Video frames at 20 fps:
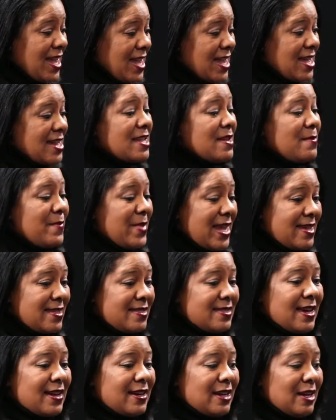And he
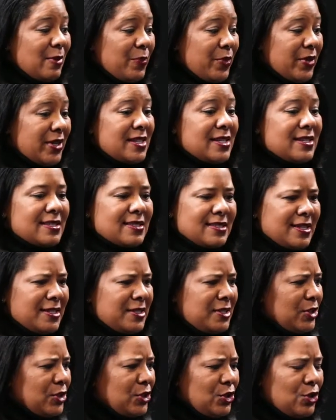made that up, and he
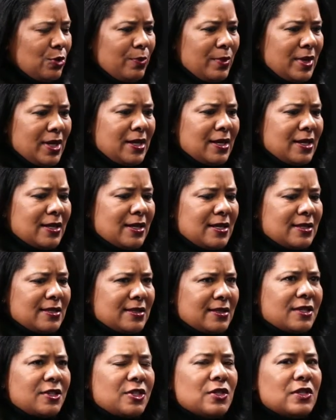sent it to me, and he
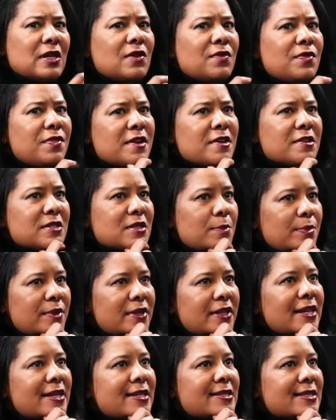said, "You know, there's a
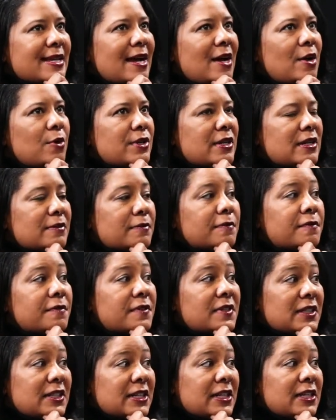place out near
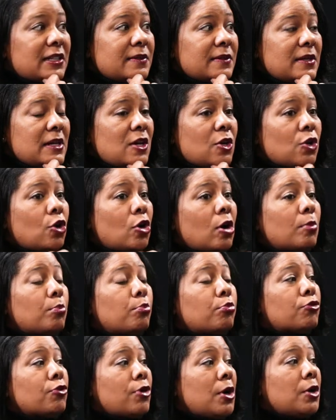Philly
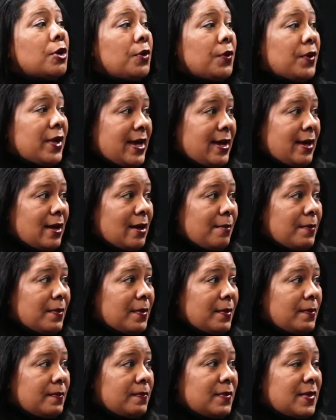called Protocam
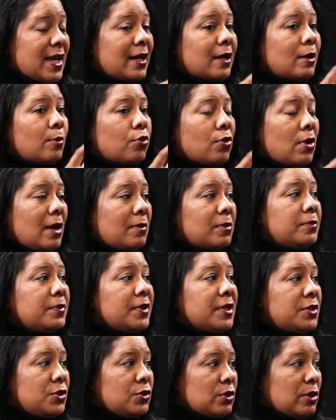that could
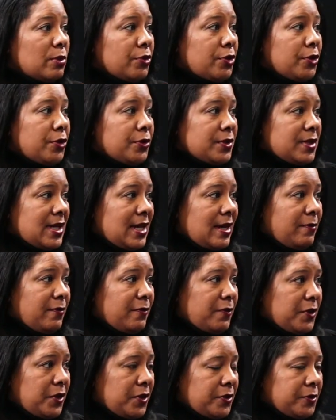probably do a prototype
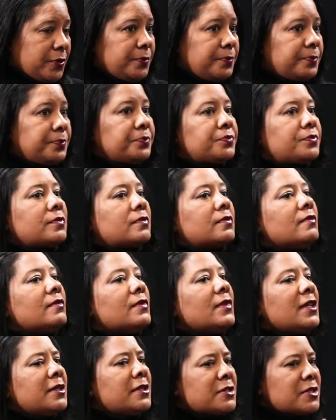for you.
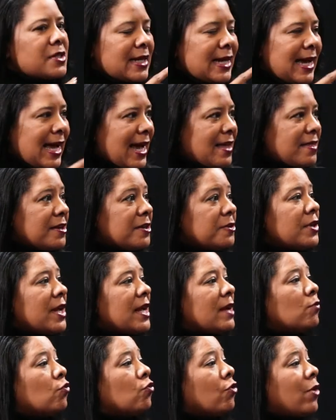There's a guy there
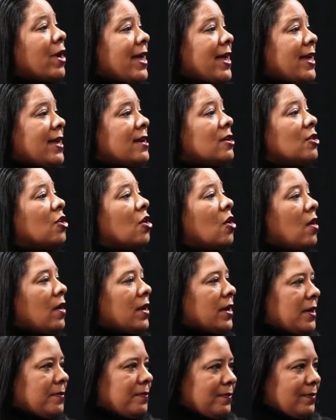named Ray. Call
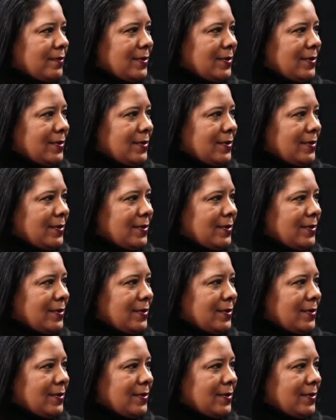him."